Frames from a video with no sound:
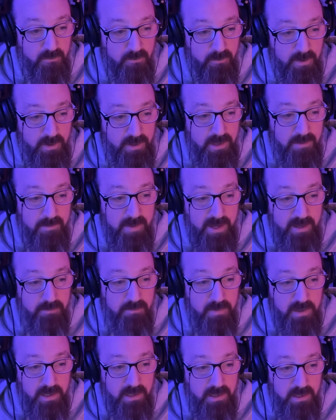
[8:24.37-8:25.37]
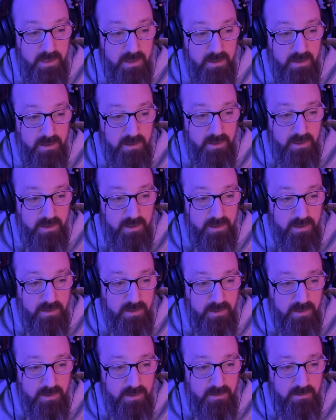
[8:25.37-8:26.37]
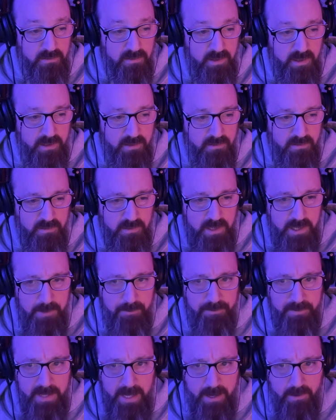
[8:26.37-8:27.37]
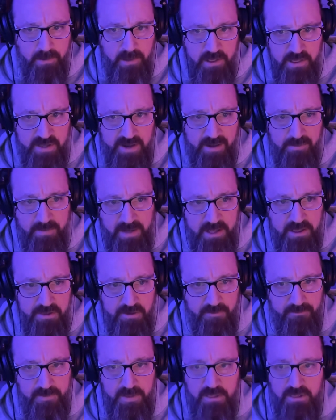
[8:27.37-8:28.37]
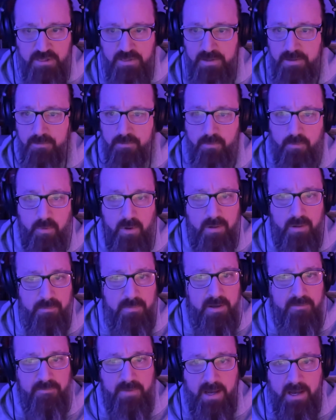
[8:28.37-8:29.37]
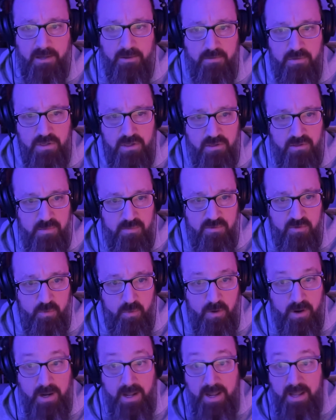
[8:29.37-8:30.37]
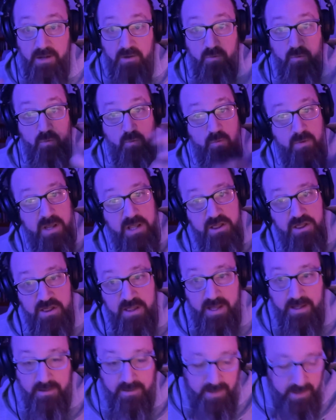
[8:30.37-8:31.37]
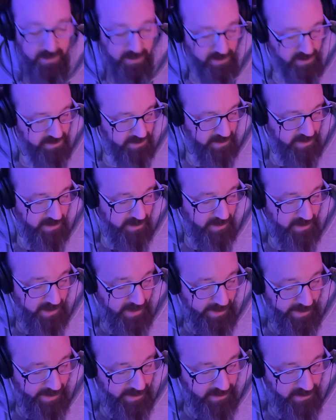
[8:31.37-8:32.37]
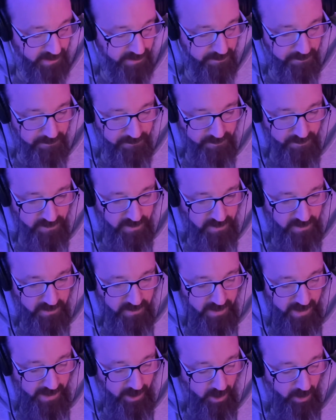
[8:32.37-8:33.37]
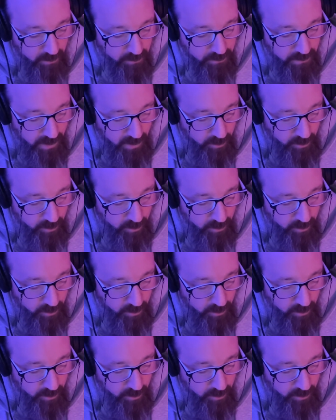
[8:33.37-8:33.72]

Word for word: really made me uh, uh, uh, dig deep down inside myself and see what my value systems were. And I had to reset things. And And I'll